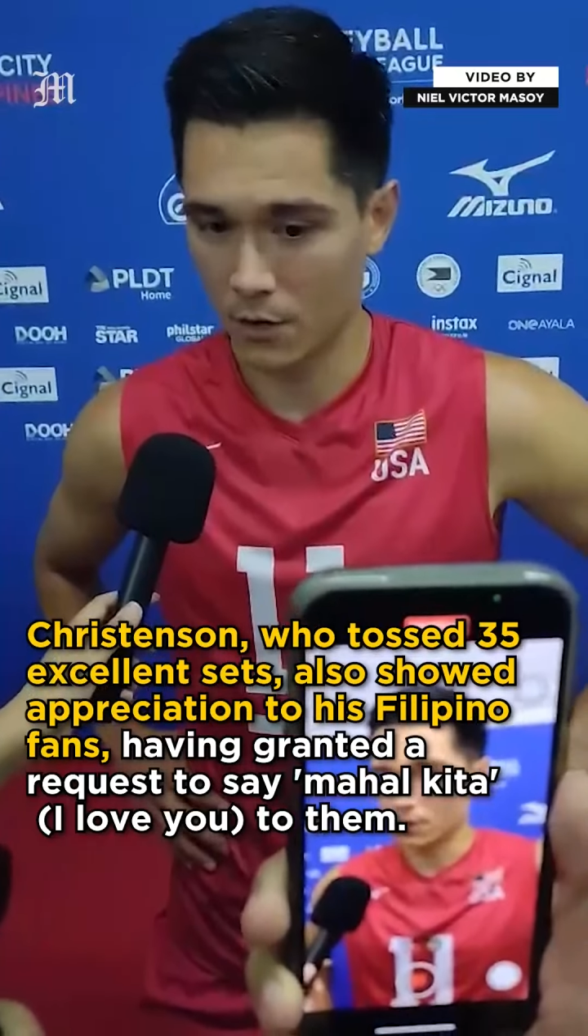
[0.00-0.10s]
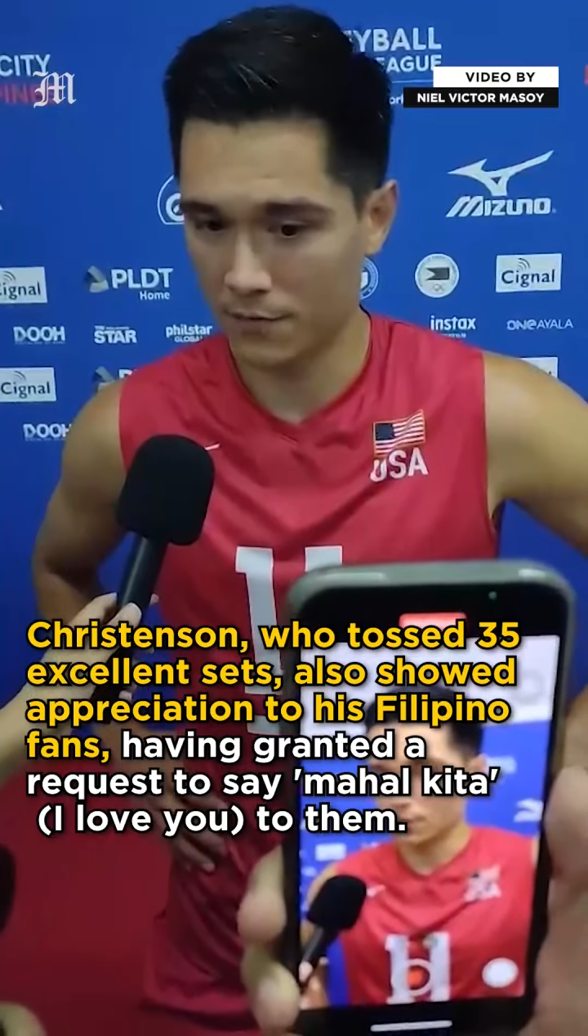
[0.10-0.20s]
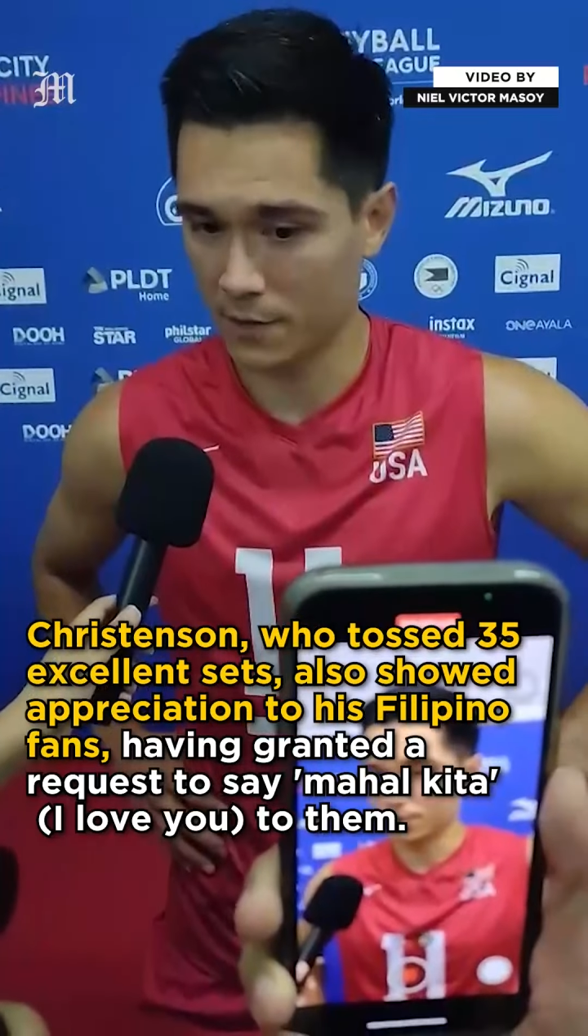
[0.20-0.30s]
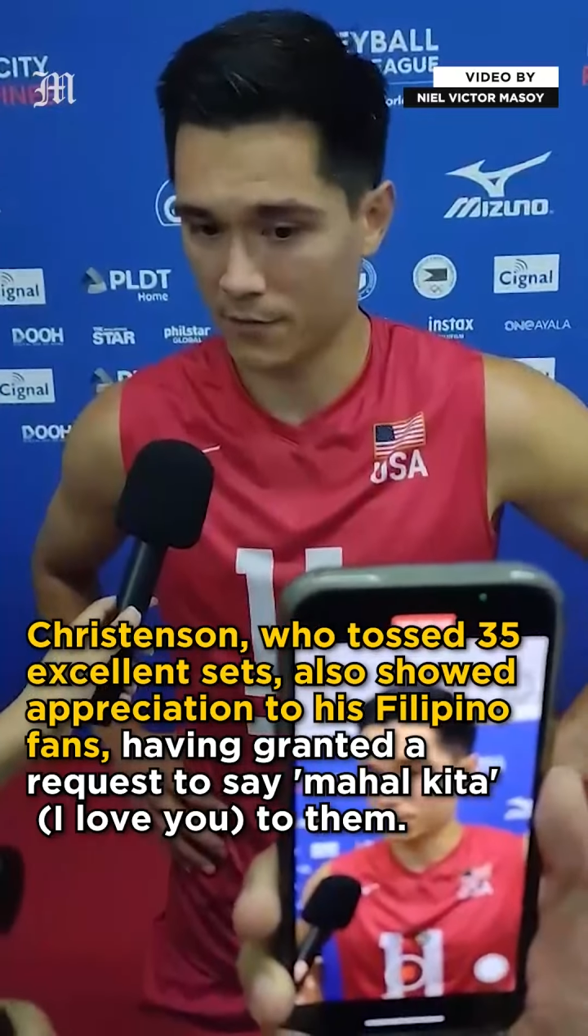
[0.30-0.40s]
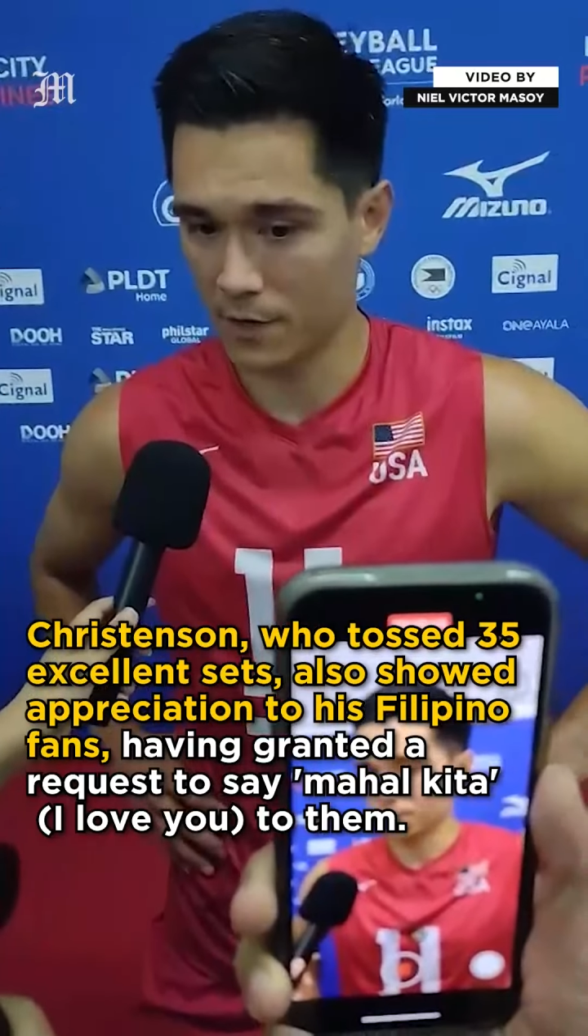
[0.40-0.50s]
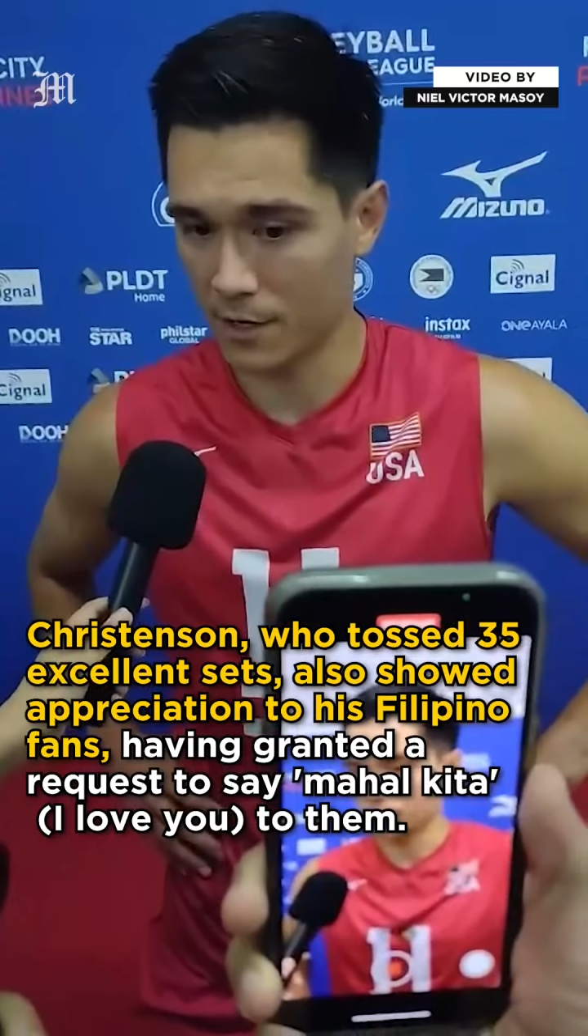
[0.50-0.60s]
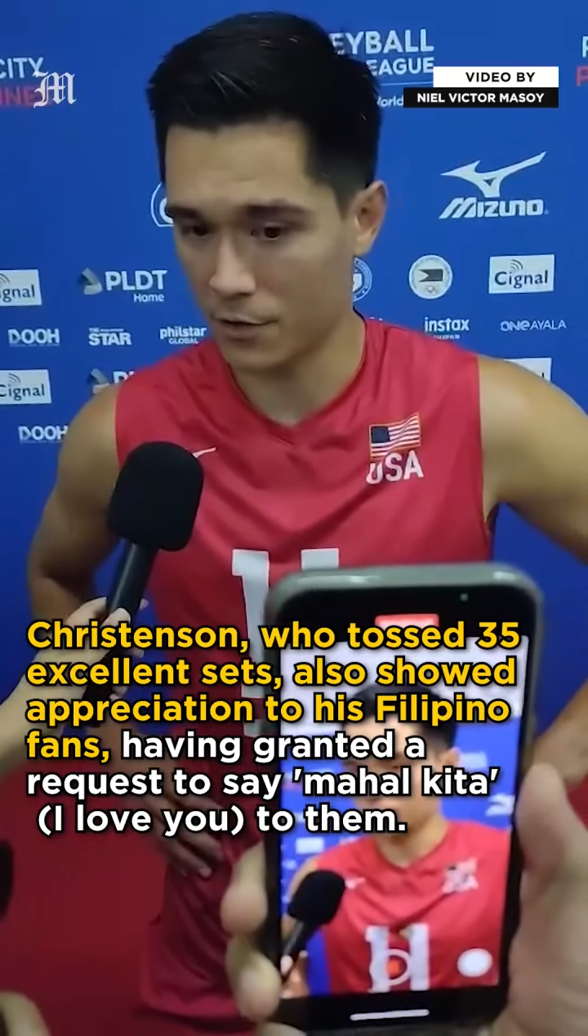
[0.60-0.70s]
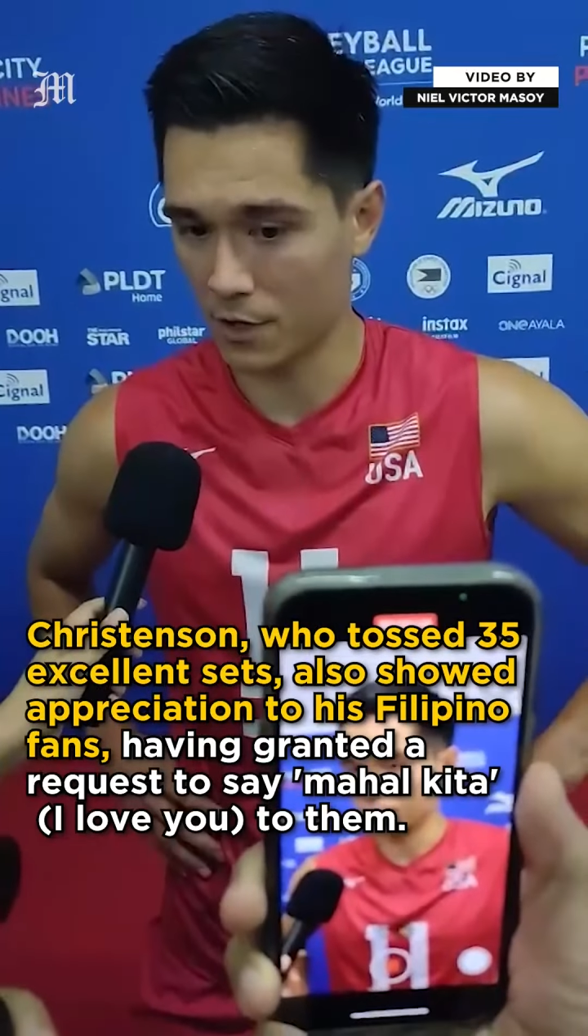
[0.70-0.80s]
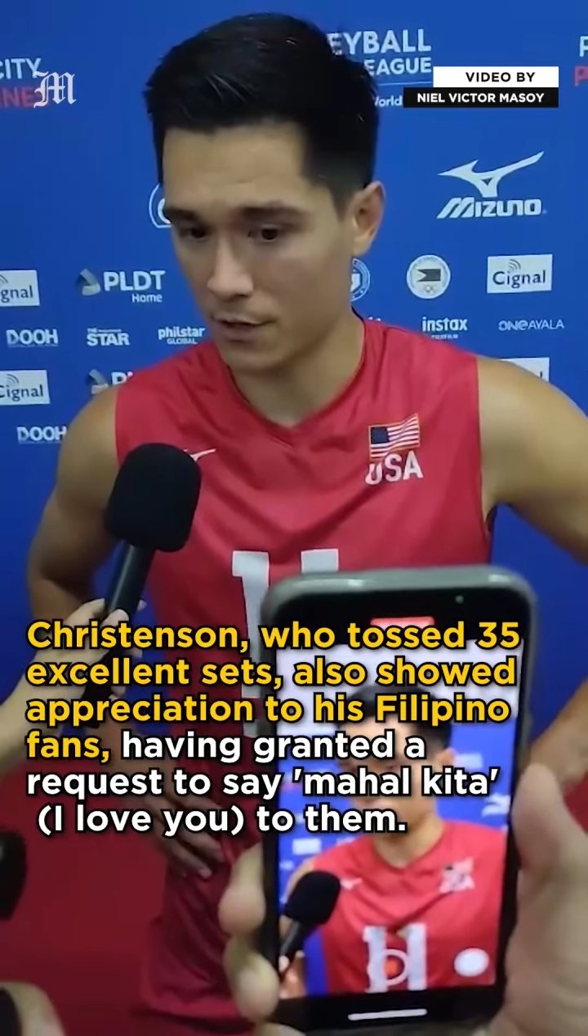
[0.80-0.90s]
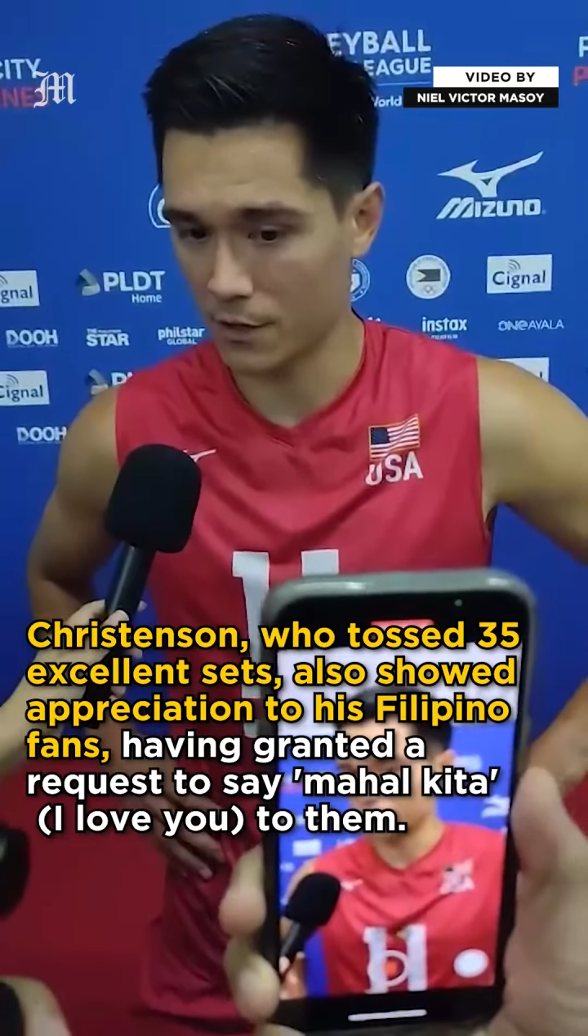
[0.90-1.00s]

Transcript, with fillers: we have to give a lot of credit